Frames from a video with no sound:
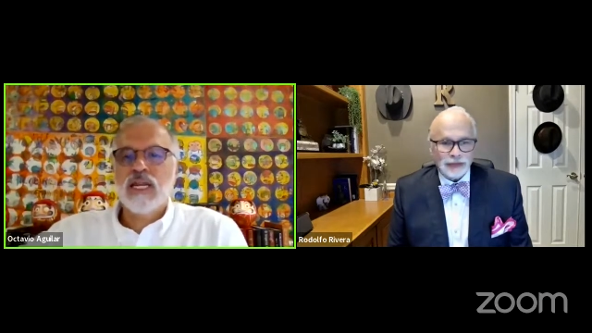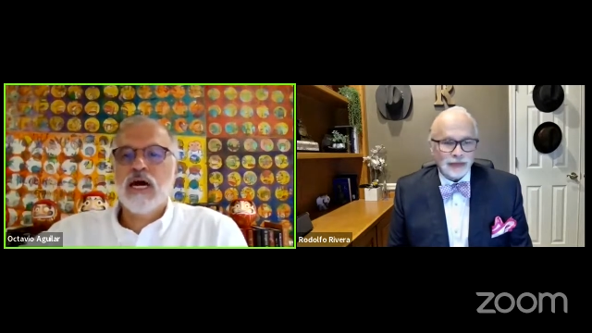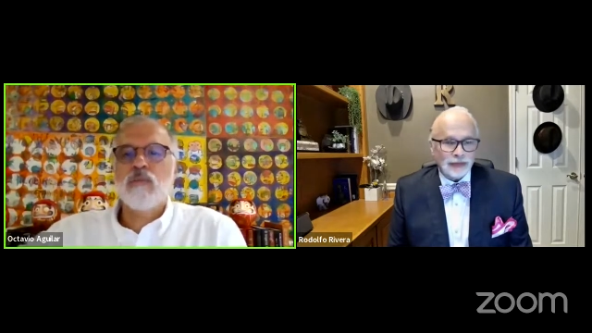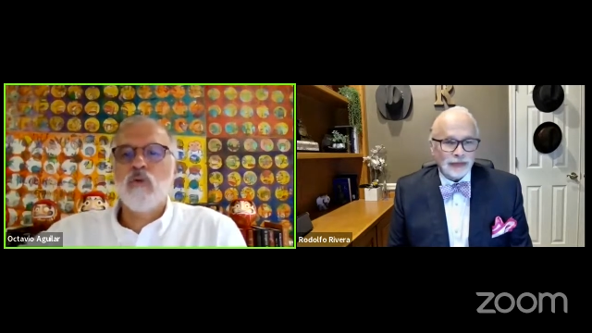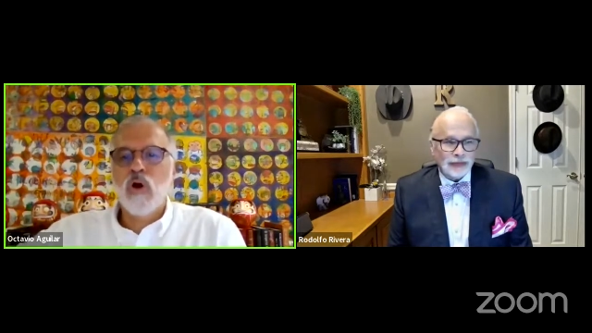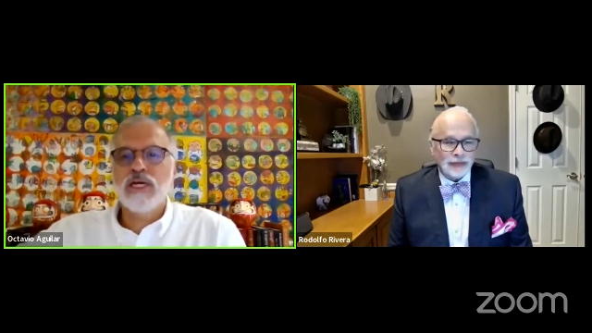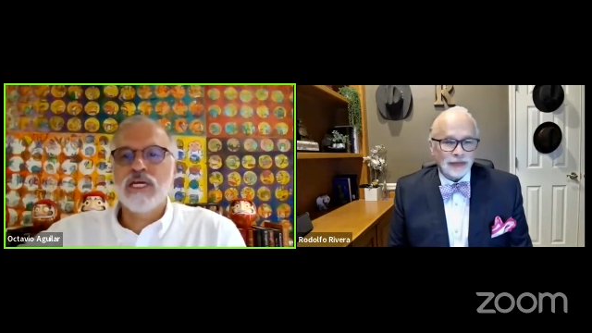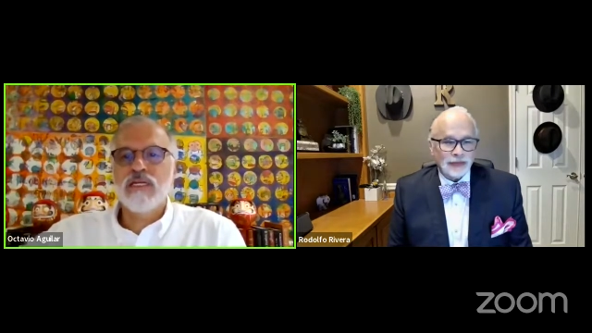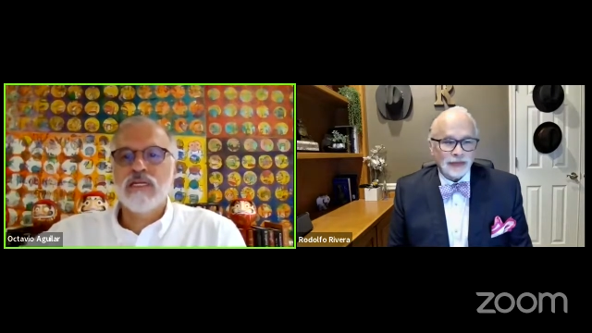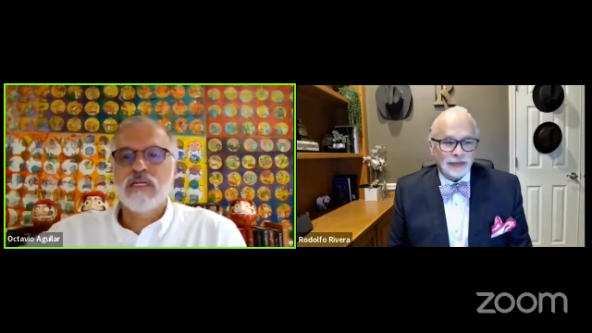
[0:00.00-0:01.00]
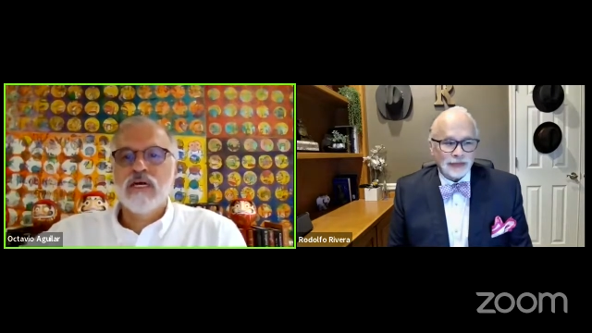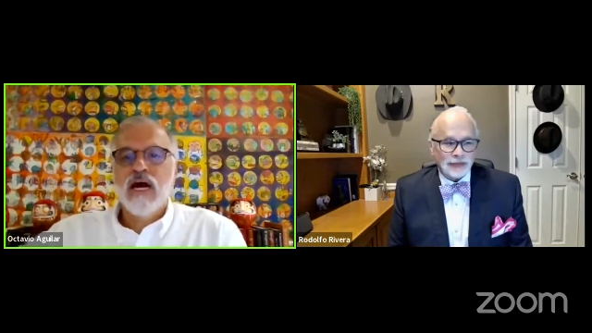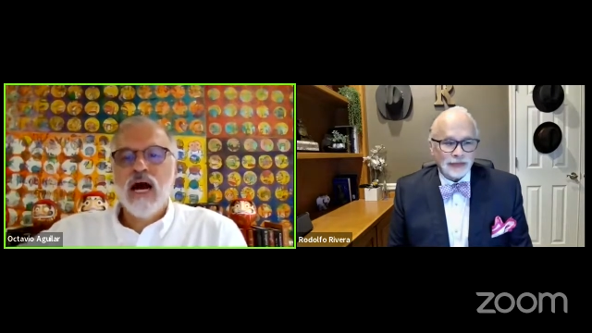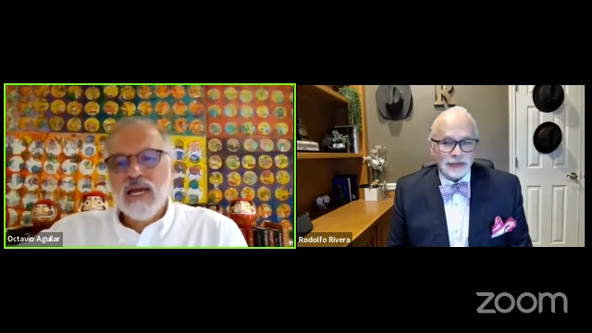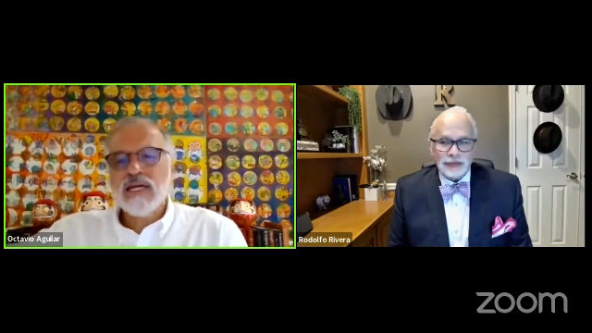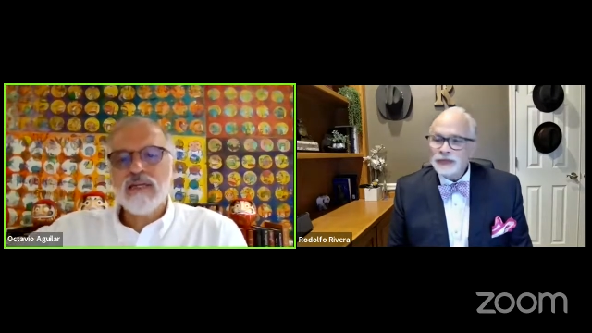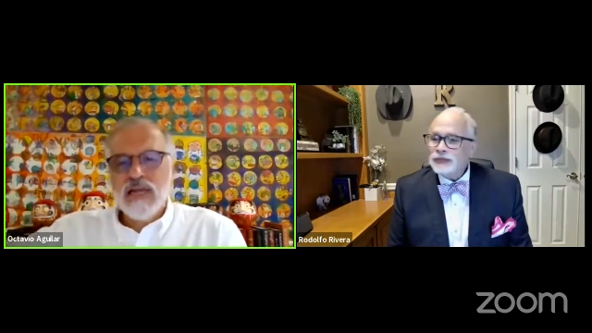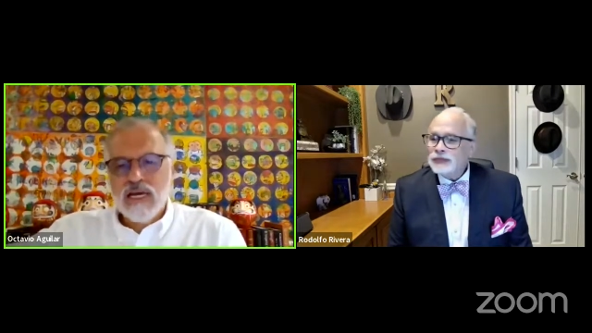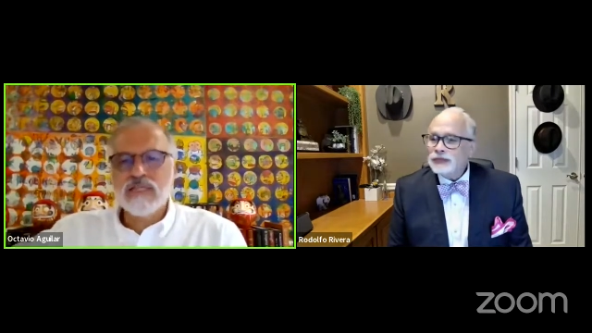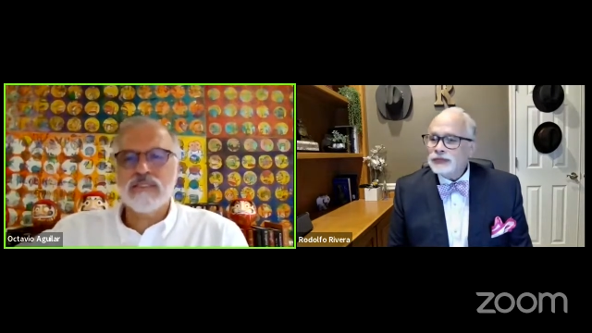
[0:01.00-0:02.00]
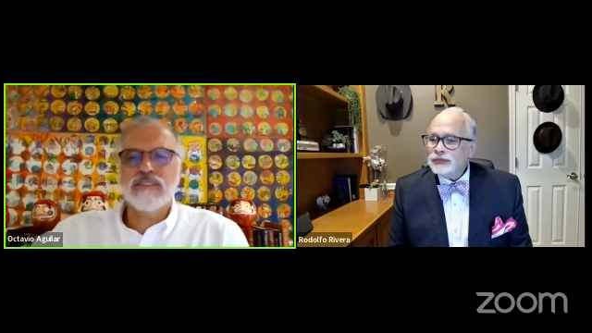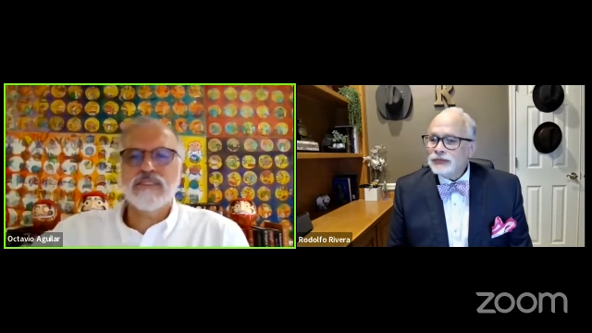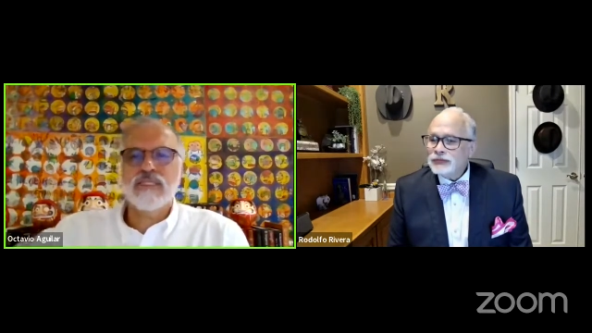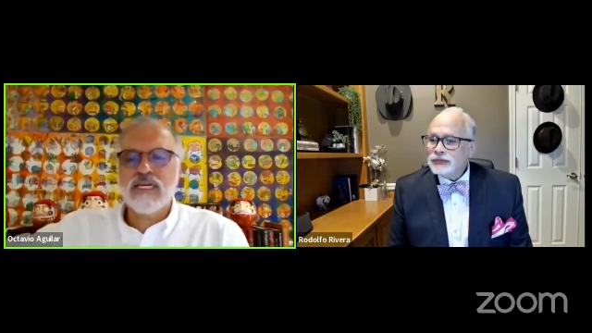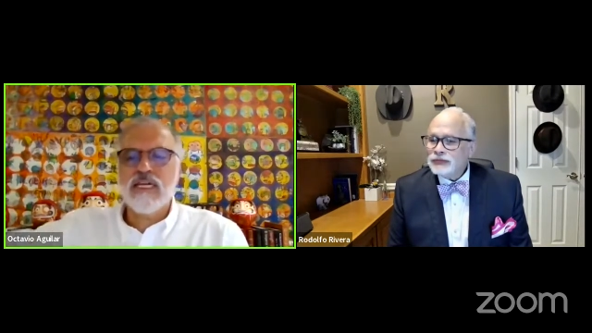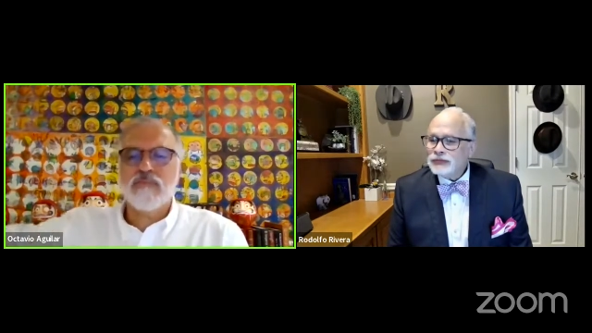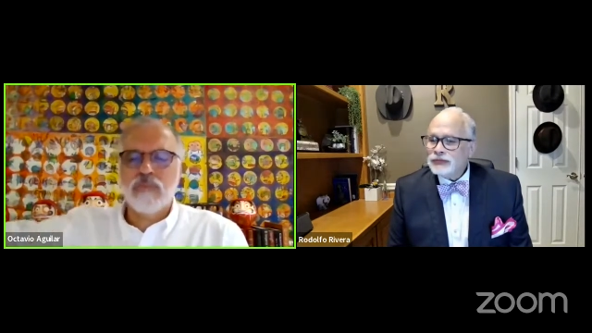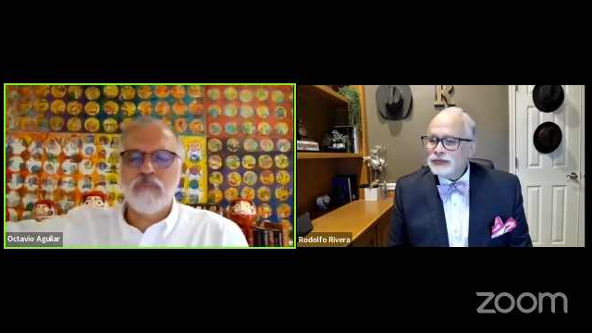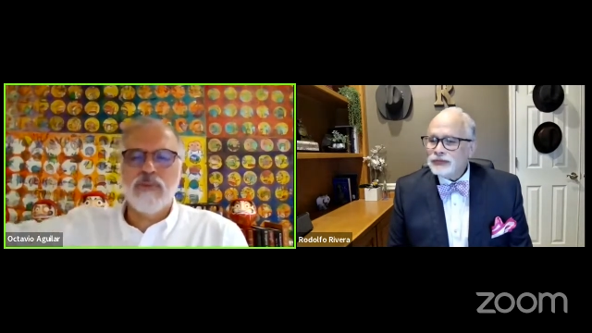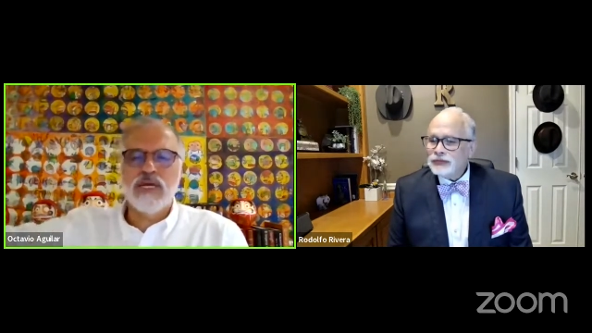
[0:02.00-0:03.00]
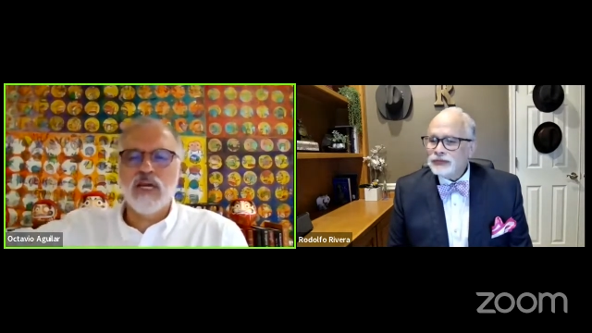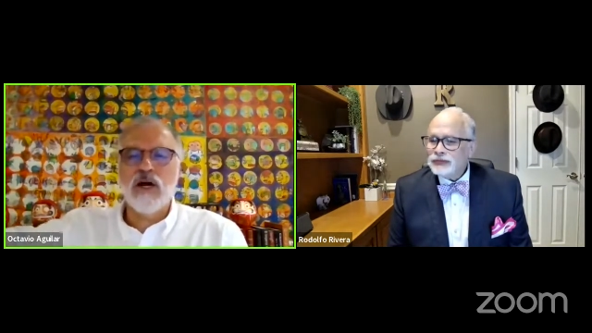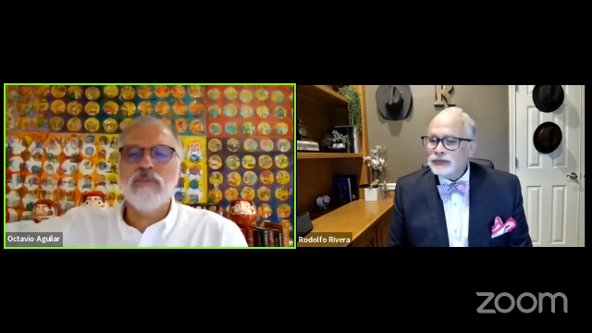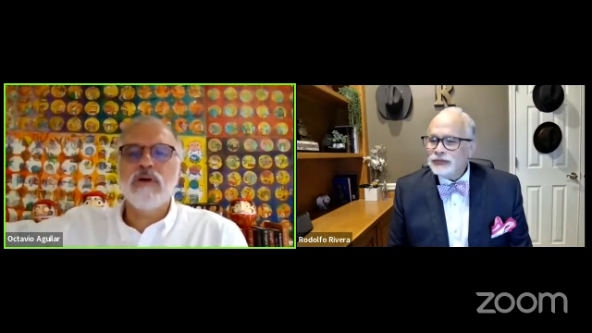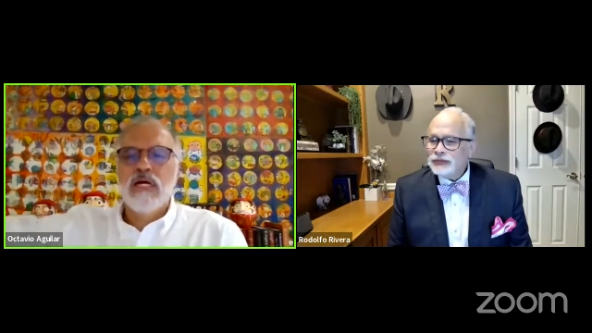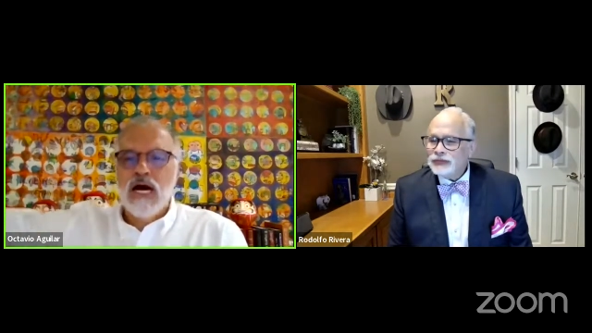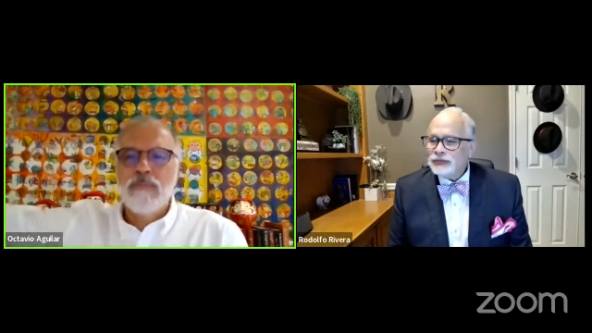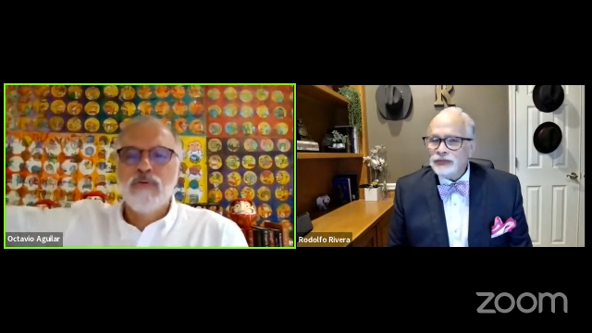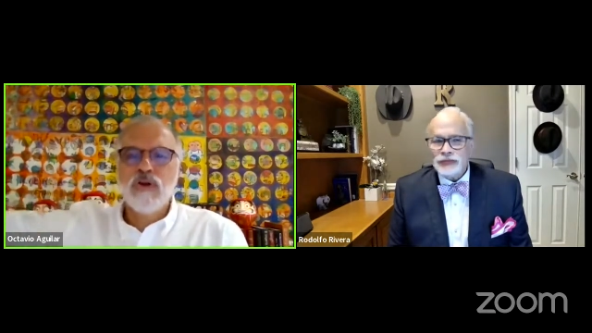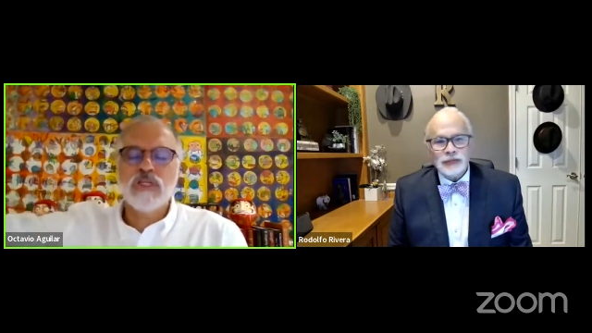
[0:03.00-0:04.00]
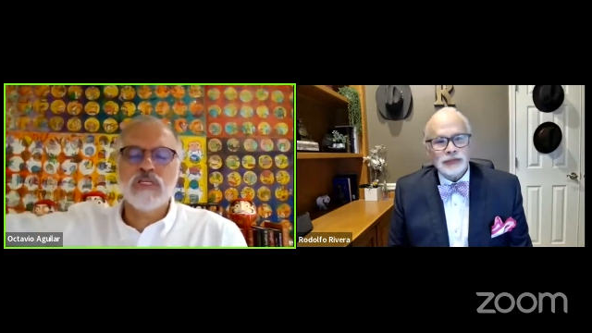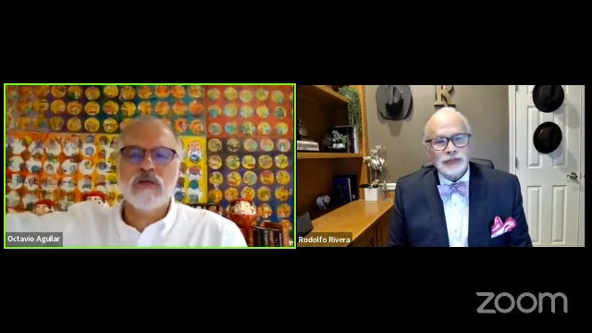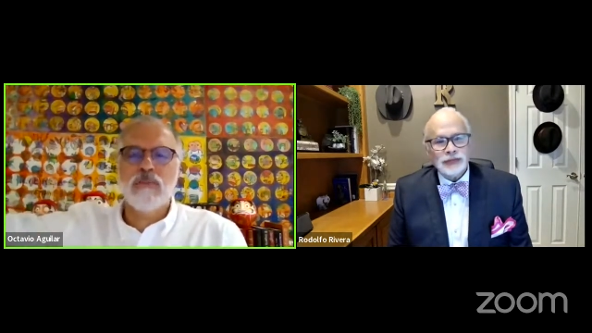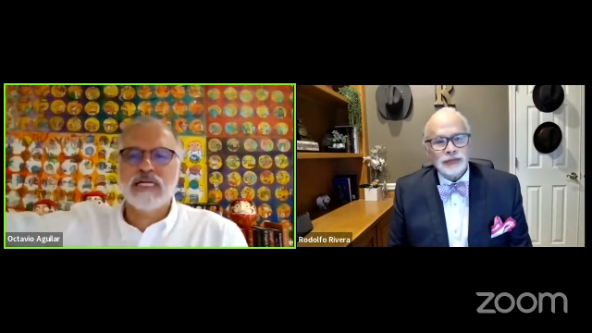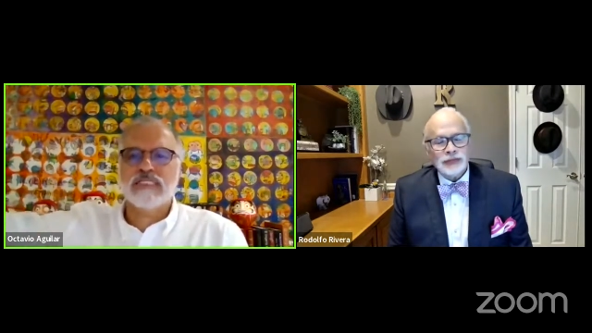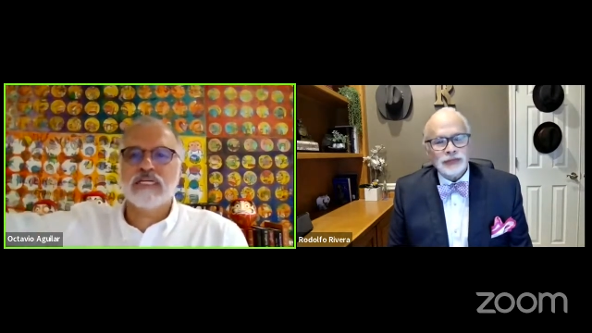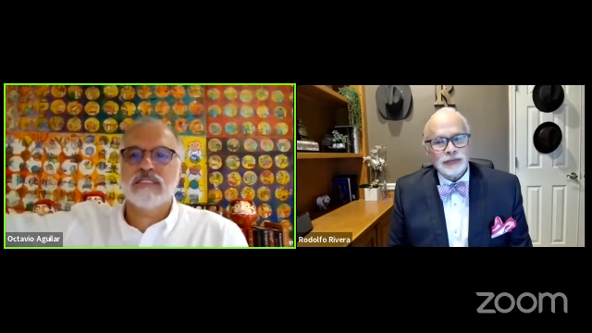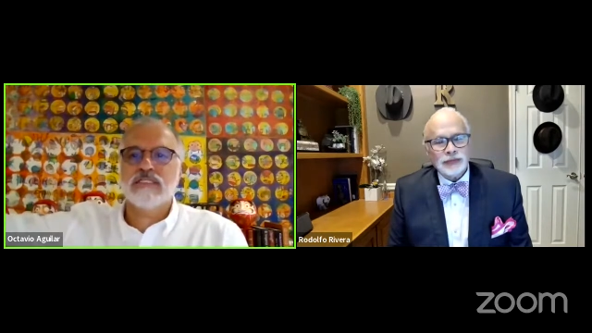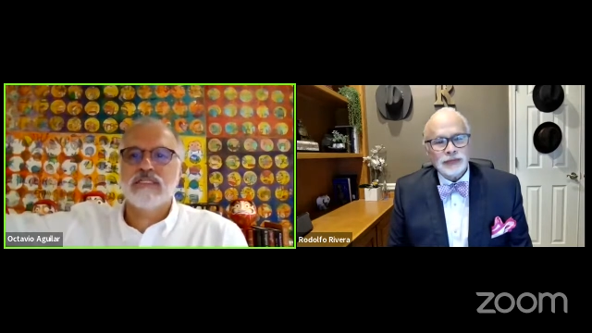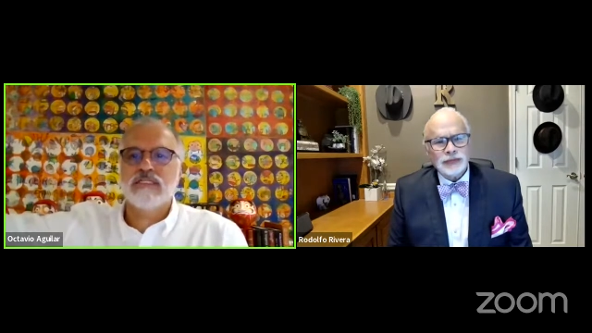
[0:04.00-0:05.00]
Speaker 1: and I'm walking, I can, I can take it, pick it up and put it in the basket,